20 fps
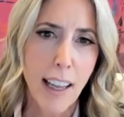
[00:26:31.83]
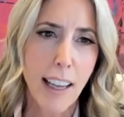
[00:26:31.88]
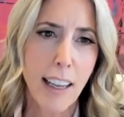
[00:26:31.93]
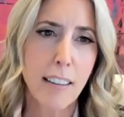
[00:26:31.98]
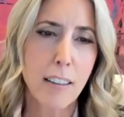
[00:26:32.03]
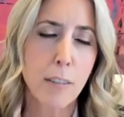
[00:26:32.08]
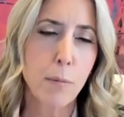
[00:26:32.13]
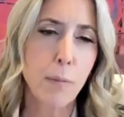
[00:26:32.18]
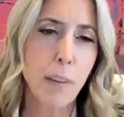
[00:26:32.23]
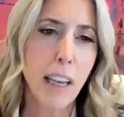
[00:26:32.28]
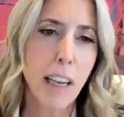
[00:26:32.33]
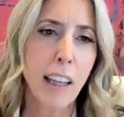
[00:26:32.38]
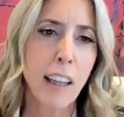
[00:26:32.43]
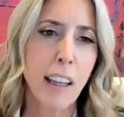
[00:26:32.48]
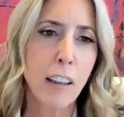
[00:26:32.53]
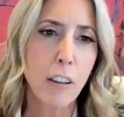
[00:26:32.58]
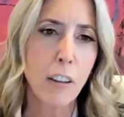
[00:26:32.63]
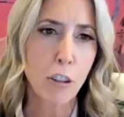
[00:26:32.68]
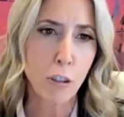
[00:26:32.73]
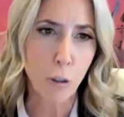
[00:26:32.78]
is
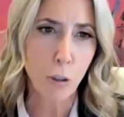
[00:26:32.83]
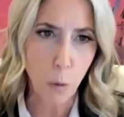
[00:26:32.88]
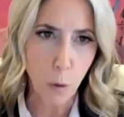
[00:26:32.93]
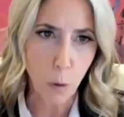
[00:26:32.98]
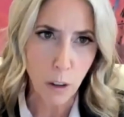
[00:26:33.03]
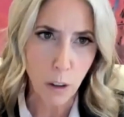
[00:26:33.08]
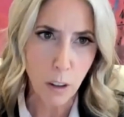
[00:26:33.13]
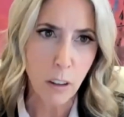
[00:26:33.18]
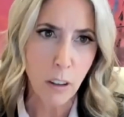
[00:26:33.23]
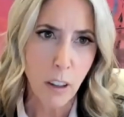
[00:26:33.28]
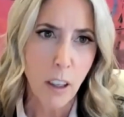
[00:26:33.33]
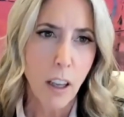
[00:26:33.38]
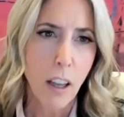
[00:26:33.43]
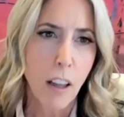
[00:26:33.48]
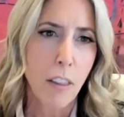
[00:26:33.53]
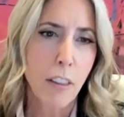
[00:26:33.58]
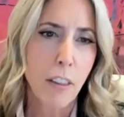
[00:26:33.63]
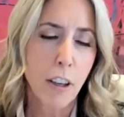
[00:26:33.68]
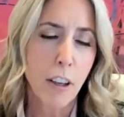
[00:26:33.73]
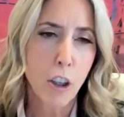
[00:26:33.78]
making sure
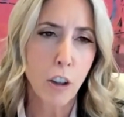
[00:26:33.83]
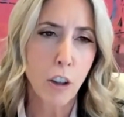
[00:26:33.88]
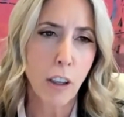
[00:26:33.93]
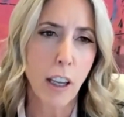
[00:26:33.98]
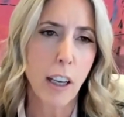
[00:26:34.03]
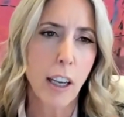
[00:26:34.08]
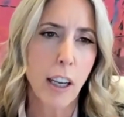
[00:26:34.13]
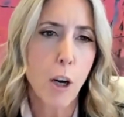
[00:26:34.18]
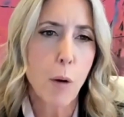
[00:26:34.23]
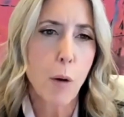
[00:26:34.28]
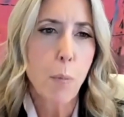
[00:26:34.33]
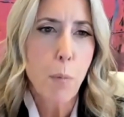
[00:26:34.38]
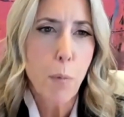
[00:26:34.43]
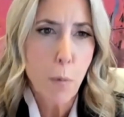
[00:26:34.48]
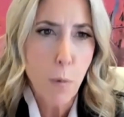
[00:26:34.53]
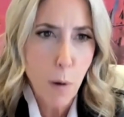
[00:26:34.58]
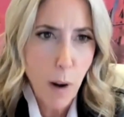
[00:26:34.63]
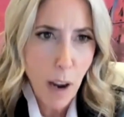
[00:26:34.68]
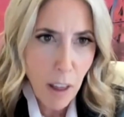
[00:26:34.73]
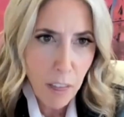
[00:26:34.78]
that you're getting a
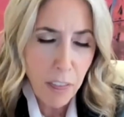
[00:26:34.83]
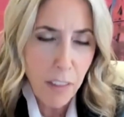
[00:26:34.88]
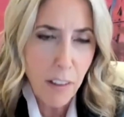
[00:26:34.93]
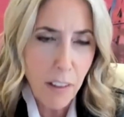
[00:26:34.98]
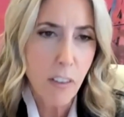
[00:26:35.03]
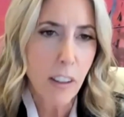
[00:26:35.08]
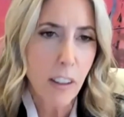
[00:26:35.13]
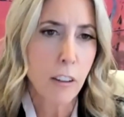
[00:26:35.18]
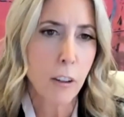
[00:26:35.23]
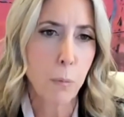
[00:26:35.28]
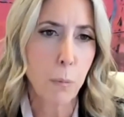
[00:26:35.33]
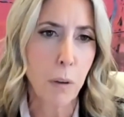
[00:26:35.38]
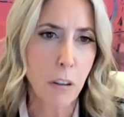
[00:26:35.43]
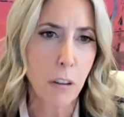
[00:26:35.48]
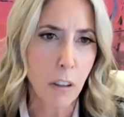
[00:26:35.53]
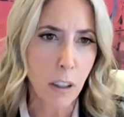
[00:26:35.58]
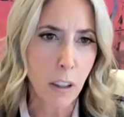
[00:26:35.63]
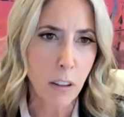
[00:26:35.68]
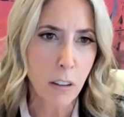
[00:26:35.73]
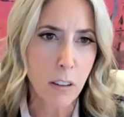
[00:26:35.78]
breadth of
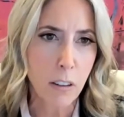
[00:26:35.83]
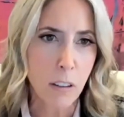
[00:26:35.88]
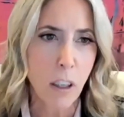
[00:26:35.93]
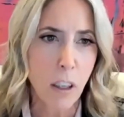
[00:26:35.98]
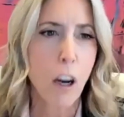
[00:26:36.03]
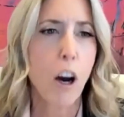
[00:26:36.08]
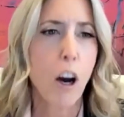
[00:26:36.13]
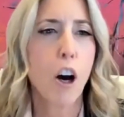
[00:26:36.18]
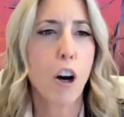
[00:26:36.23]
experience